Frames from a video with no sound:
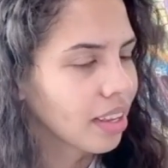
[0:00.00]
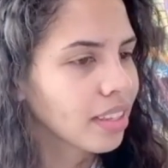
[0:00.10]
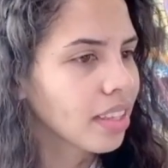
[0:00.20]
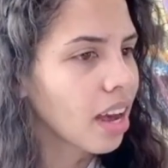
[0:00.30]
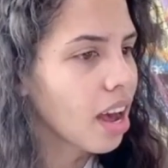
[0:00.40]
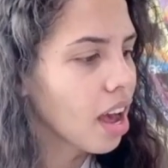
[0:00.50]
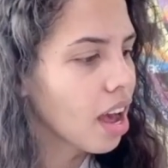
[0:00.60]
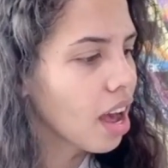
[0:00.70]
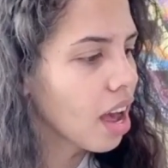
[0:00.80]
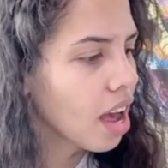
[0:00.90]

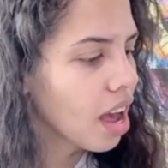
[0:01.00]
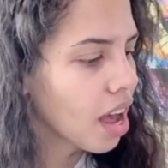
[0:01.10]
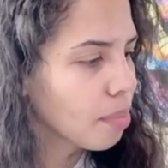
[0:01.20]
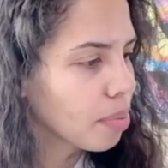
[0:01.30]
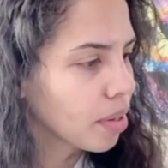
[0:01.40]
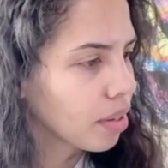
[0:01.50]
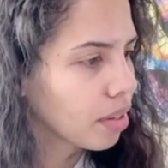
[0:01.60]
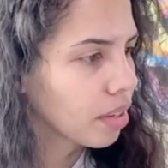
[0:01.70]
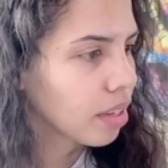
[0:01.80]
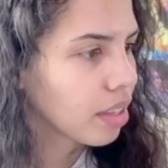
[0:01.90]
Stop!
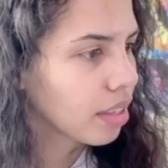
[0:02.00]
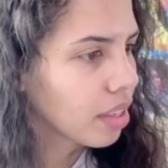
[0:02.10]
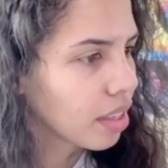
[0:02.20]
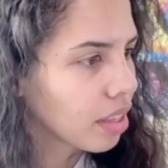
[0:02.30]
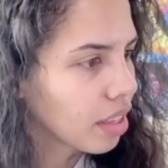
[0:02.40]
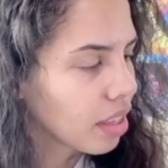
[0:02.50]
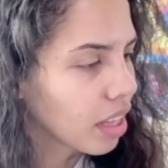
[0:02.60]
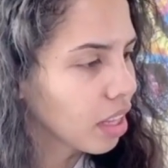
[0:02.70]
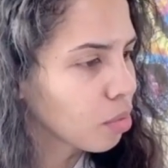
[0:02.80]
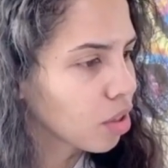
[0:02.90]
They
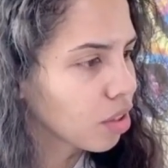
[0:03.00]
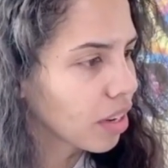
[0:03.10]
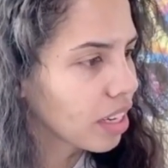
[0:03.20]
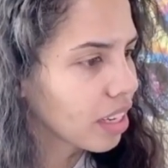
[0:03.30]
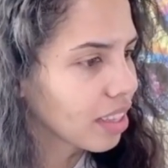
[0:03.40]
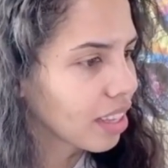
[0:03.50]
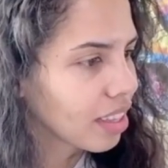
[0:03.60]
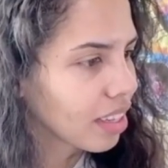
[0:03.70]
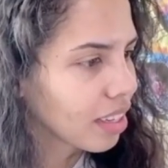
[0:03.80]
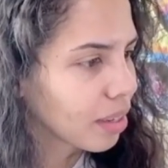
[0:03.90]
look more threatening than
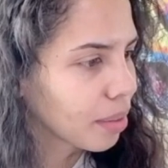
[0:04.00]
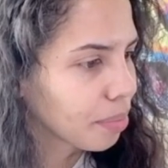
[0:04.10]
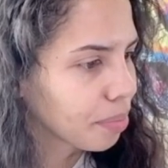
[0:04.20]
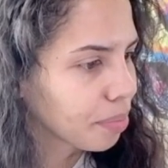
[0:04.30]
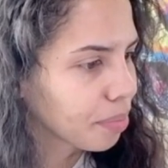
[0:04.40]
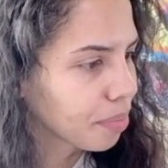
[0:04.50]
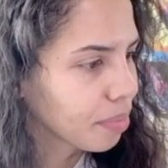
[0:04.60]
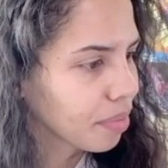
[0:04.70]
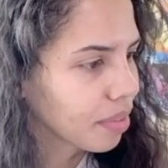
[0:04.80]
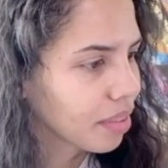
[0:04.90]
the,
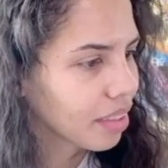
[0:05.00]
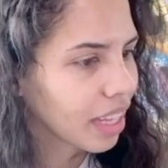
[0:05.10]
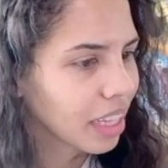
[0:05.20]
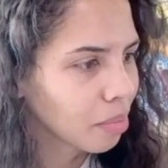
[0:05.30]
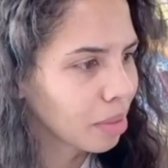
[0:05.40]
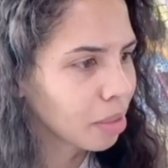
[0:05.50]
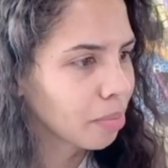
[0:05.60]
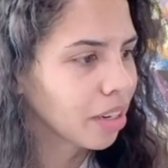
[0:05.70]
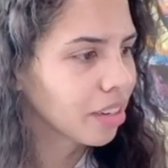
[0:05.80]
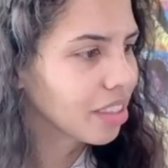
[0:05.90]
like the beast
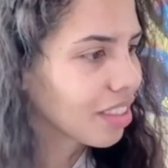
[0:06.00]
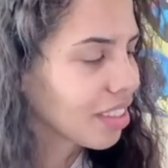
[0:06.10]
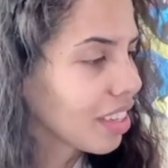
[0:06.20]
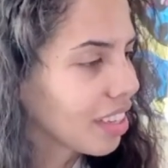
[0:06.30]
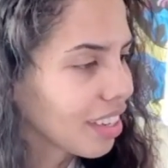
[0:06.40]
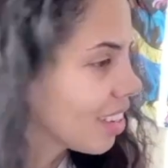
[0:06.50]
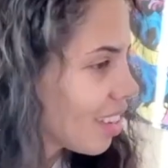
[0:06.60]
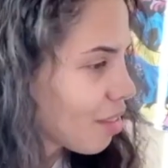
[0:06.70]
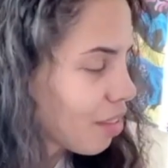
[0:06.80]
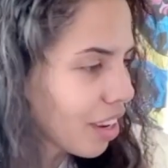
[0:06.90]
pirates.
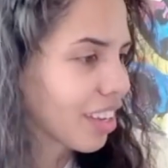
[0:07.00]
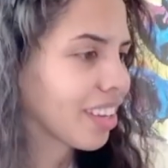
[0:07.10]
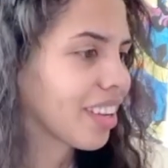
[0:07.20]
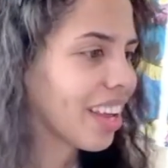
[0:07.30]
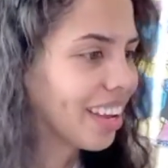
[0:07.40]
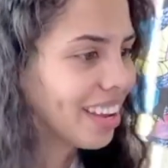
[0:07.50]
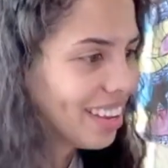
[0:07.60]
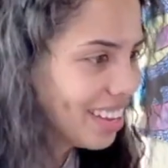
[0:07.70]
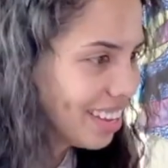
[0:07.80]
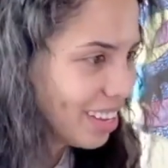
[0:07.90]
Fuck, okay.
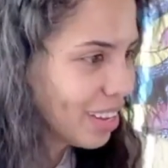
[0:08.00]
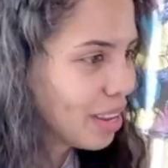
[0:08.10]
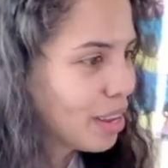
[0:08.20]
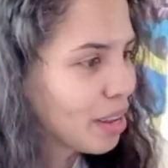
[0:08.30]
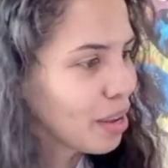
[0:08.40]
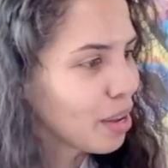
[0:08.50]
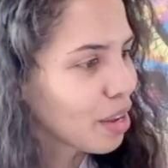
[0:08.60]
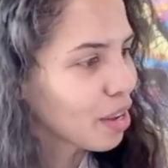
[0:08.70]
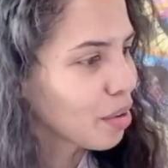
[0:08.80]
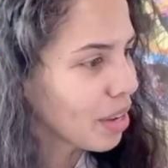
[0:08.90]

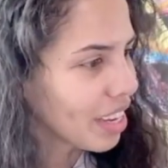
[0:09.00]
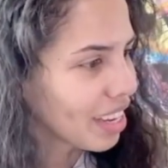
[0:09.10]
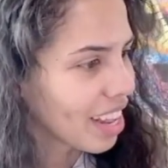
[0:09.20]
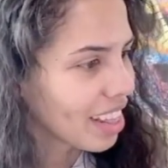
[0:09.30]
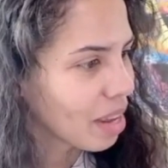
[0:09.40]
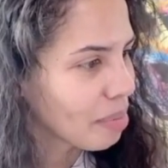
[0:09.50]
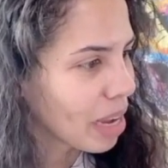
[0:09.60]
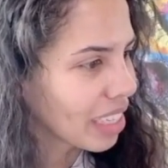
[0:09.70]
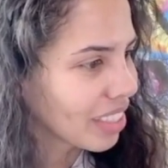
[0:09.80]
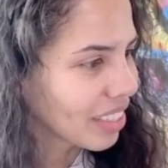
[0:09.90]
Queen, that
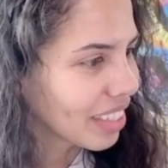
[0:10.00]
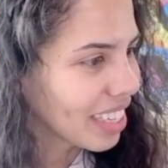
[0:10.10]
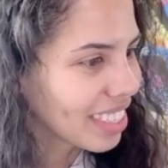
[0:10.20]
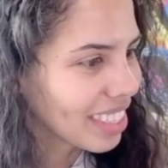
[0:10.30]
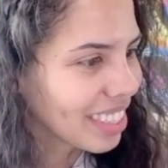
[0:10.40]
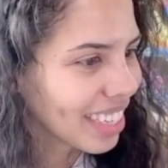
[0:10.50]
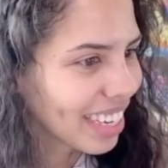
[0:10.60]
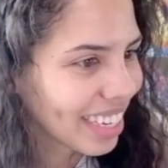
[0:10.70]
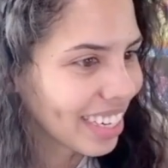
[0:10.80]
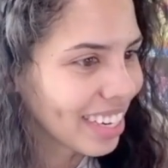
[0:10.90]
bastard, he's
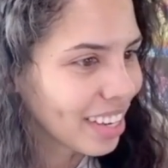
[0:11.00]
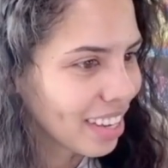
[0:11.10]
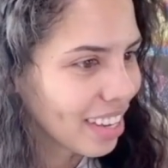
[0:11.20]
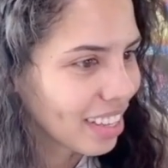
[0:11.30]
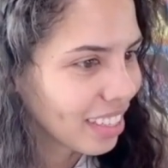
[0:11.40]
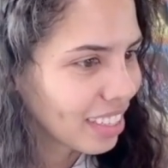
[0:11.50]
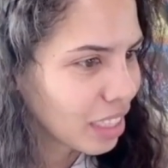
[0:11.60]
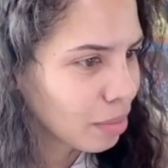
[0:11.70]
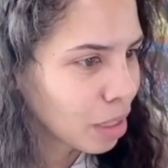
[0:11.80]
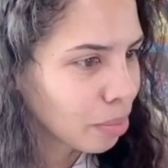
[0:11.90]
insane. These
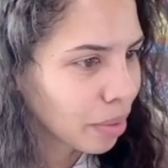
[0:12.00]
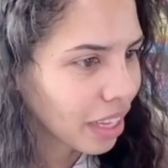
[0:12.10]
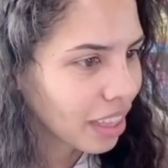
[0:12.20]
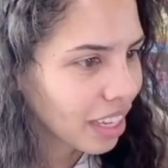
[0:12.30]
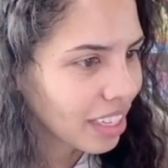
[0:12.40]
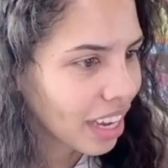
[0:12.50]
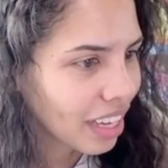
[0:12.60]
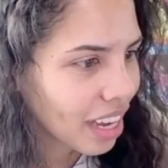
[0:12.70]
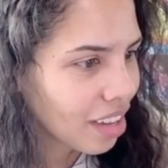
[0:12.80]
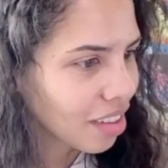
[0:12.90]
demons blindly attack
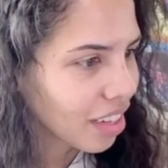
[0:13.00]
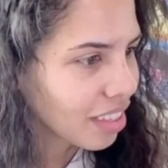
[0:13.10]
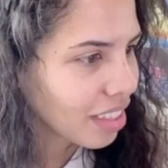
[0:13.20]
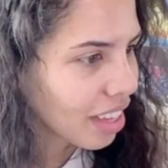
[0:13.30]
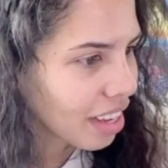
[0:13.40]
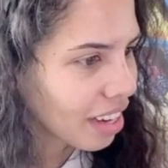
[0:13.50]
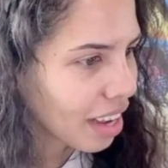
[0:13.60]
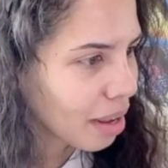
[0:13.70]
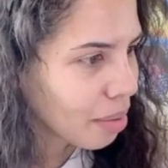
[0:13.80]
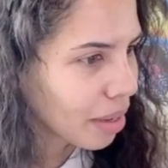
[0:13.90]
allies and
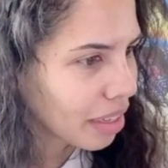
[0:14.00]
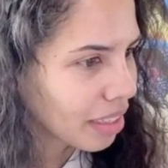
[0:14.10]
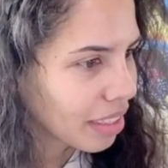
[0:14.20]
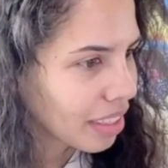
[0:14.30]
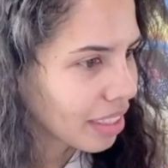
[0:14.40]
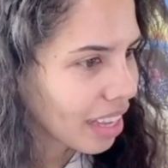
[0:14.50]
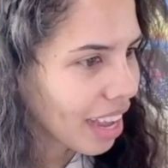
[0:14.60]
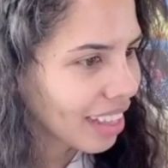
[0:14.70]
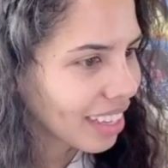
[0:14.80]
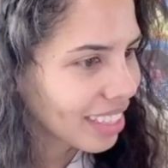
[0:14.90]
enemies.
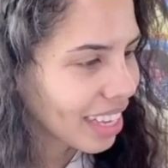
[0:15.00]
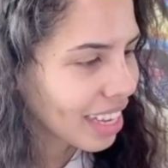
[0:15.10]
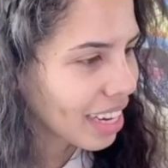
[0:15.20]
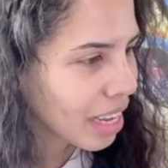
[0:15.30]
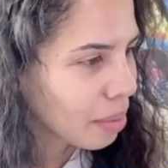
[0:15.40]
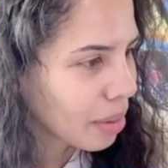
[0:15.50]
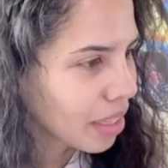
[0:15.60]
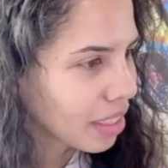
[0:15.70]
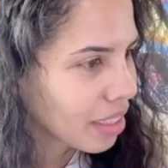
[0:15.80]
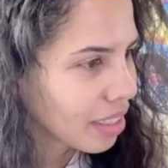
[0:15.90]
Allies and
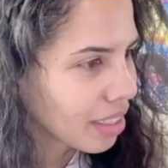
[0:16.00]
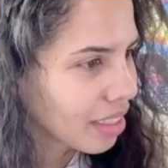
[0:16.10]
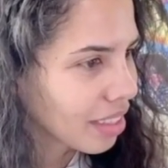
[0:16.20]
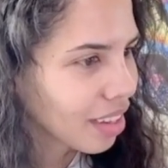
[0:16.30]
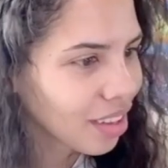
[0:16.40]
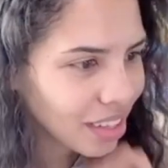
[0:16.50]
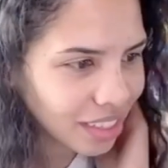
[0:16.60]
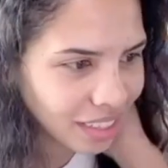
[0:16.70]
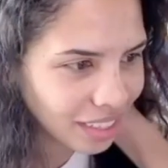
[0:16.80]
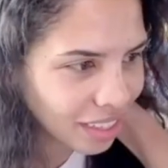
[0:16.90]
enemies. Oh, this
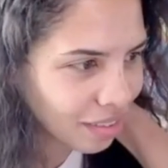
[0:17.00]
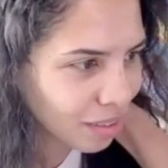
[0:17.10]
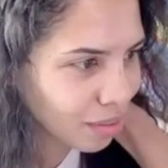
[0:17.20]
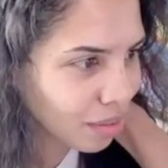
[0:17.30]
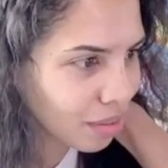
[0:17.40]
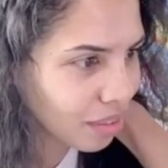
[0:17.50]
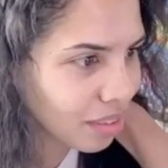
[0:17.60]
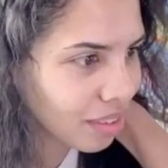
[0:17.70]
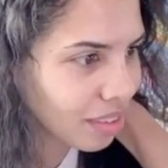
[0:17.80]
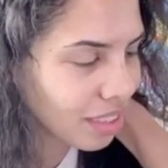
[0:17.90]
is the seven
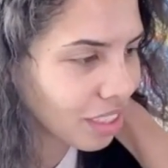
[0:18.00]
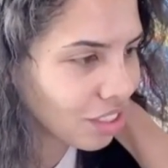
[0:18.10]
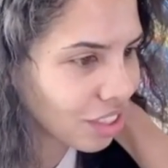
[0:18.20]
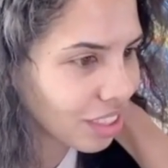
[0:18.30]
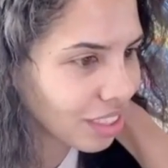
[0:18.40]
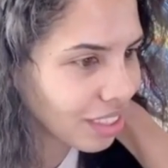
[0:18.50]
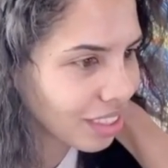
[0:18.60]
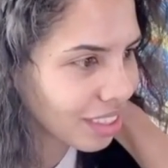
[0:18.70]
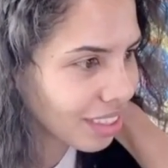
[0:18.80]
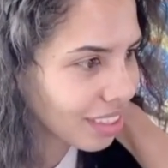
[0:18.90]
ninjas.
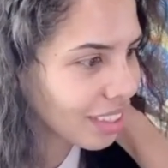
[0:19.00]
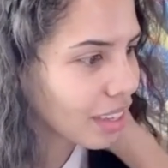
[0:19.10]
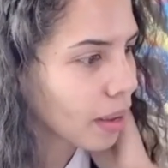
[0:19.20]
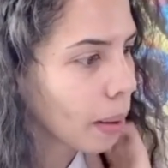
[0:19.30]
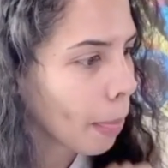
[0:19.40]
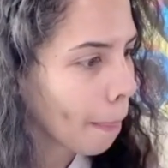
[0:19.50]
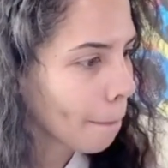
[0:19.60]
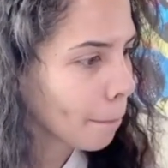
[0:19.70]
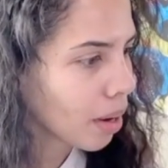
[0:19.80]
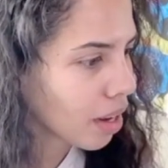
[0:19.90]

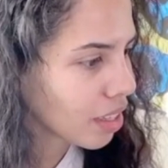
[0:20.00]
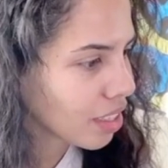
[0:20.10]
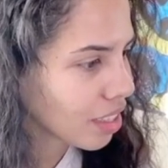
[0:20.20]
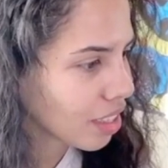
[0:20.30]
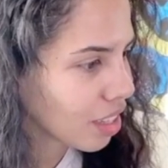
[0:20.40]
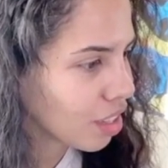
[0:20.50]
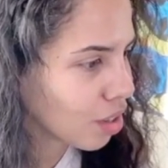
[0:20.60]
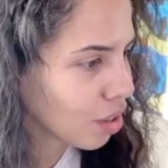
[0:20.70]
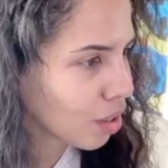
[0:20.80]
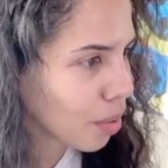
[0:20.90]
Boss,
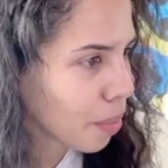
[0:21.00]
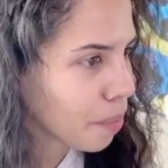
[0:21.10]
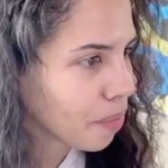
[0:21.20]
Hyogoro.